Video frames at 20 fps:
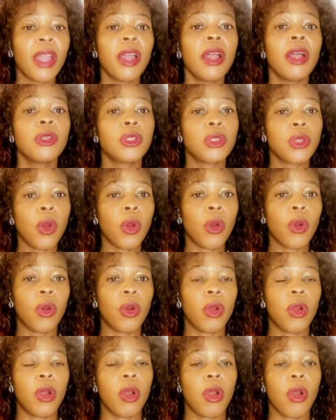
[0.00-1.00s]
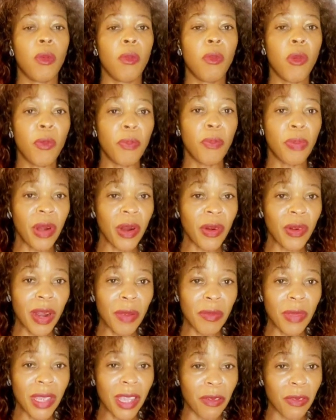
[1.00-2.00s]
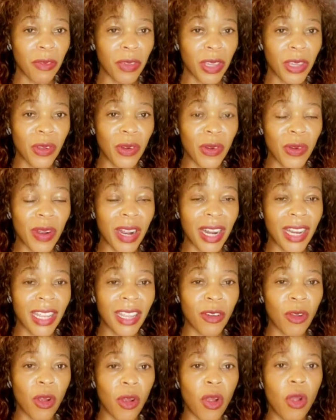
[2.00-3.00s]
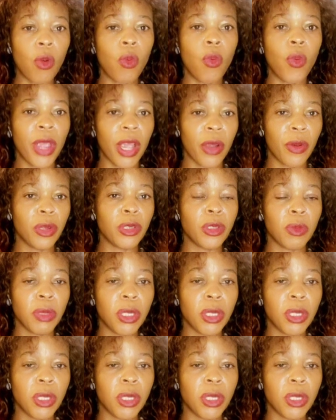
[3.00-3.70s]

So mu program yaffe y'olwaleero, we are going to be